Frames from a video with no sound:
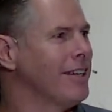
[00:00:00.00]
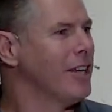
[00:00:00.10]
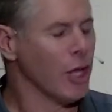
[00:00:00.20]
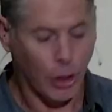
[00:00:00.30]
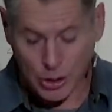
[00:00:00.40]

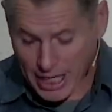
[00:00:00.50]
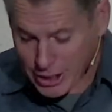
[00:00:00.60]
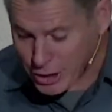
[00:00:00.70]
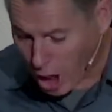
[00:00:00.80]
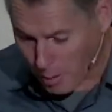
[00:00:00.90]
You see,
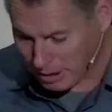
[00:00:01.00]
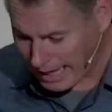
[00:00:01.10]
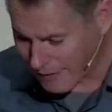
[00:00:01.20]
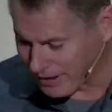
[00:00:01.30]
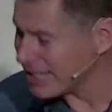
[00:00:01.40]
Psalm
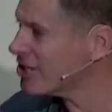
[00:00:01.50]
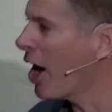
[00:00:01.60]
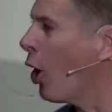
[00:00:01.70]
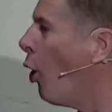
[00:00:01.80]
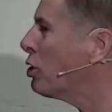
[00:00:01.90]
11 is not
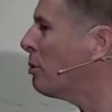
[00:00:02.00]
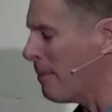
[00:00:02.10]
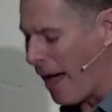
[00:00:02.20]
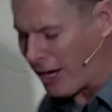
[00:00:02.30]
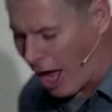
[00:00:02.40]
ultimately
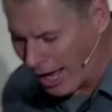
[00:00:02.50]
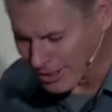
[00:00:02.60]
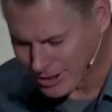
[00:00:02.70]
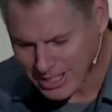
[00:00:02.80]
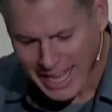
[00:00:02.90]
about
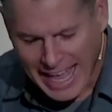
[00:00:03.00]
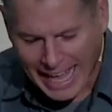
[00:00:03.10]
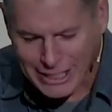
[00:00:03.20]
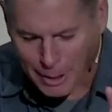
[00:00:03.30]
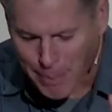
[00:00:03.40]
us.
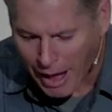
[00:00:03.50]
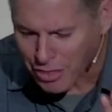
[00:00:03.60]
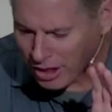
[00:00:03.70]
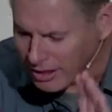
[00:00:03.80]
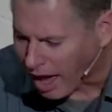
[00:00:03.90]
It's about
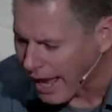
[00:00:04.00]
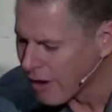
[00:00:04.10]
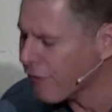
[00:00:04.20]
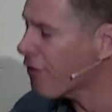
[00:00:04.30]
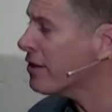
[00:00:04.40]
the
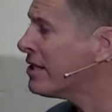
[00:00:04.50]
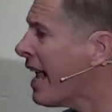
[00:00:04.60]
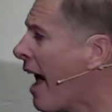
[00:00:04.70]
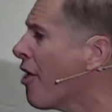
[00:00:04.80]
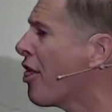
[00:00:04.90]
life,
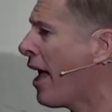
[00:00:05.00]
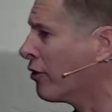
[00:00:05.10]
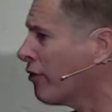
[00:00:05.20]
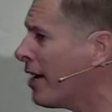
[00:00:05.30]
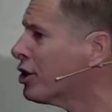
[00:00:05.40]
death, and
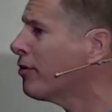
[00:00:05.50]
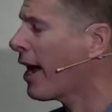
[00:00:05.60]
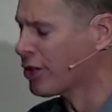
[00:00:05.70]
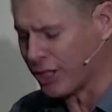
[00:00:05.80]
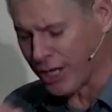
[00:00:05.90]

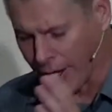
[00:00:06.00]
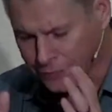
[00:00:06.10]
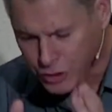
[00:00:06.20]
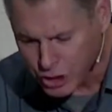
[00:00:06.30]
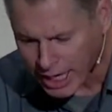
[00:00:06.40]
resurrection of
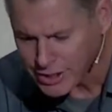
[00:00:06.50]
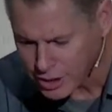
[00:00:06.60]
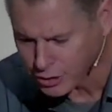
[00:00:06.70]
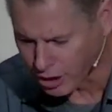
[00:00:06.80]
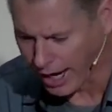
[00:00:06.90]
Jesus
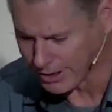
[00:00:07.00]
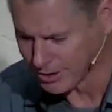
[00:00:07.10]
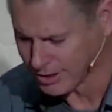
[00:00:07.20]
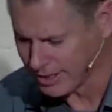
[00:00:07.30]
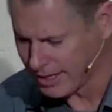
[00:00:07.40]

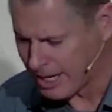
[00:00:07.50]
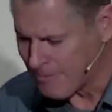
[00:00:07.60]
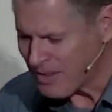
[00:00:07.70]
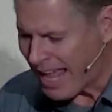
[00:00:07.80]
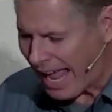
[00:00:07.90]
Christ.
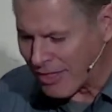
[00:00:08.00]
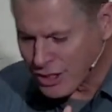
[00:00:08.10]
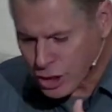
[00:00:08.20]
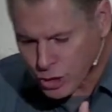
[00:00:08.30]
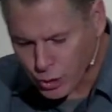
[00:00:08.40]
And this
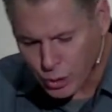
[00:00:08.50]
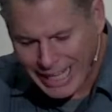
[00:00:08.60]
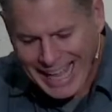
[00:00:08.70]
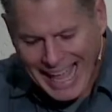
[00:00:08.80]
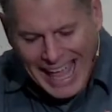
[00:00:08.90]
is
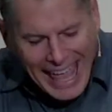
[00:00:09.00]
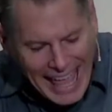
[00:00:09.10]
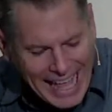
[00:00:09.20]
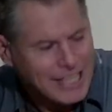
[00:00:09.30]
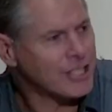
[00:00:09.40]
truly
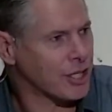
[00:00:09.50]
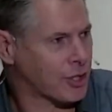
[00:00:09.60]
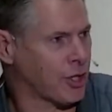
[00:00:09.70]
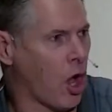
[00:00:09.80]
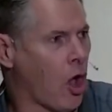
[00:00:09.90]
his
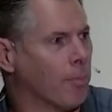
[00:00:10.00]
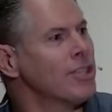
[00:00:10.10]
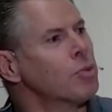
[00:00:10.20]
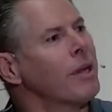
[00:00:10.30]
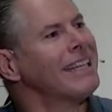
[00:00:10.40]
psalm. This is
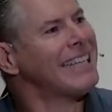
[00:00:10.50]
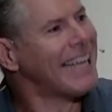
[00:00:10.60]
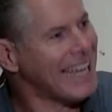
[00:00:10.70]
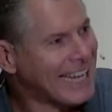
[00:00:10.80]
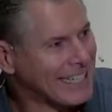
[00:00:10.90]
what
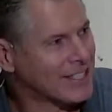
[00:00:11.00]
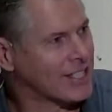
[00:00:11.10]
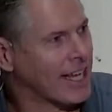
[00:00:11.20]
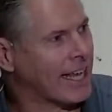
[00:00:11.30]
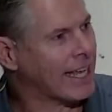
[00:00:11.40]
he could
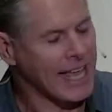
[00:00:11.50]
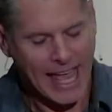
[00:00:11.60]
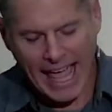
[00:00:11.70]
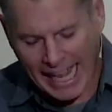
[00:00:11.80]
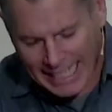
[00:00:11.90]
sing,
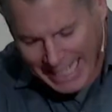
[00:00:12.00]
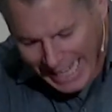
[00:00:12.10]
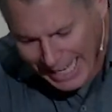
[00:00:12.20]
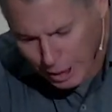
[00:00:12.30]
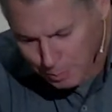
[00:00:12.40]
and he
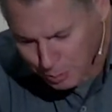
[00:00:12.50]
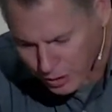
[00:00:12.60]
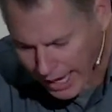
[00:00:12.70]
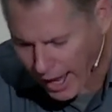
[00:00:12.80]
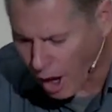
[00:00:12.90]
could
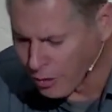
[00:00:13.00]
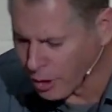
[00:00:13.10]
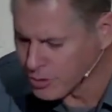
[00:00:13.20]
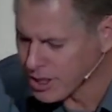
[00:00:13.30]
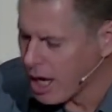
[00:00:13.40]
pray on
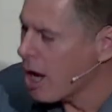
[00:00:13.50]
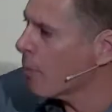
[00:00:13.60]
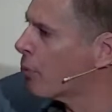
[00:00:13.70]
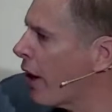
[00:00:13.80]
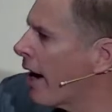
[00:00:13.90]
those
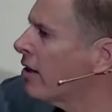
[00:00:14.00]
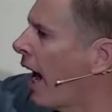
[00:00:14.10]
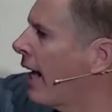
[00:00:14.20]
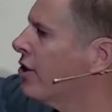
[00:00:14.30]
prayer nights